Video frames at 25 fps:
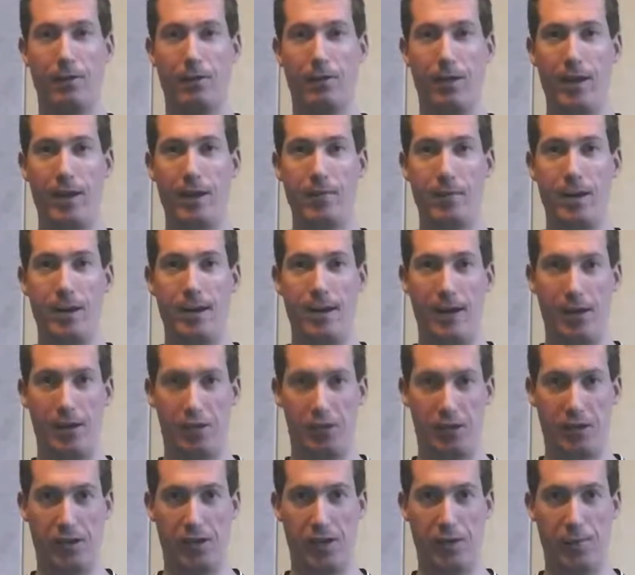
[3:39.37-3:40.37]
they may
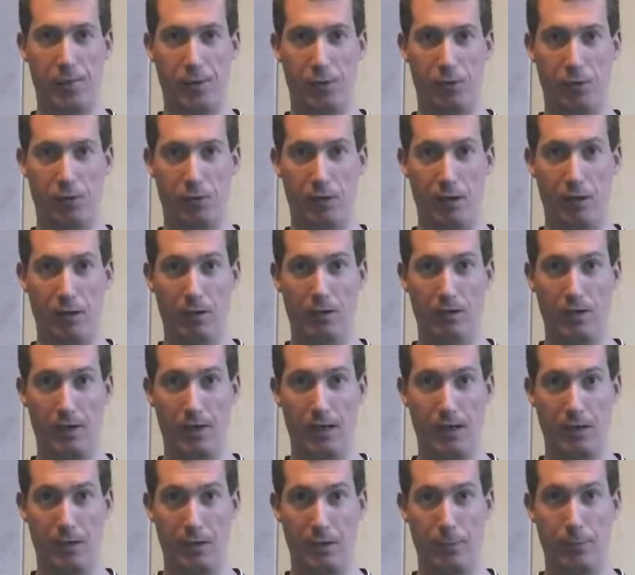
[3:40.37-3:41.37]
actually come across
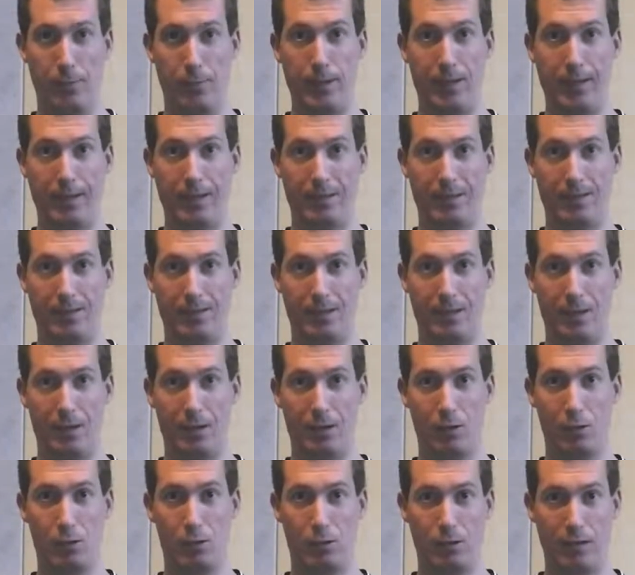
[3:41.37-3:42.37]
as obese
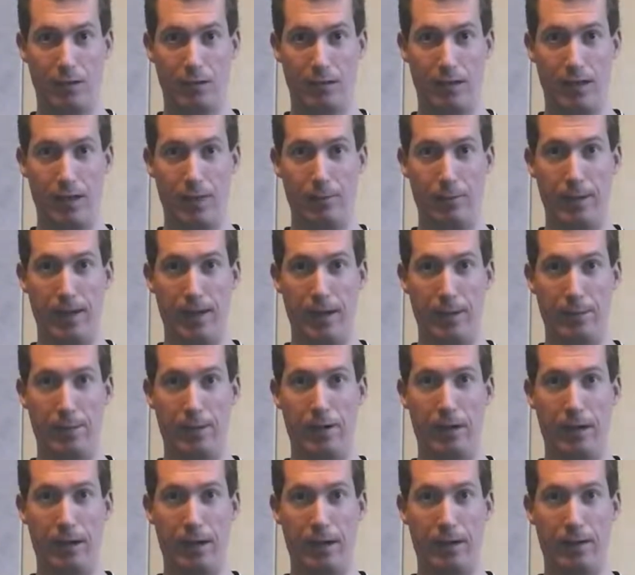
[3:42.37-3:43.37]
according to their
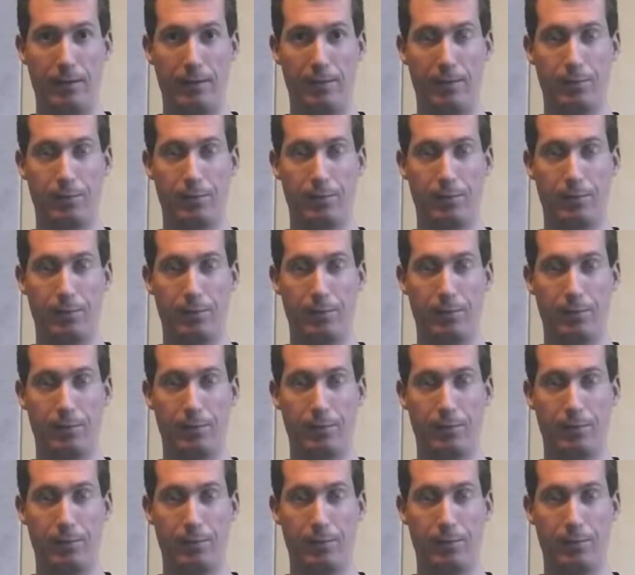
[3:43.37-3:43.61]
BMI.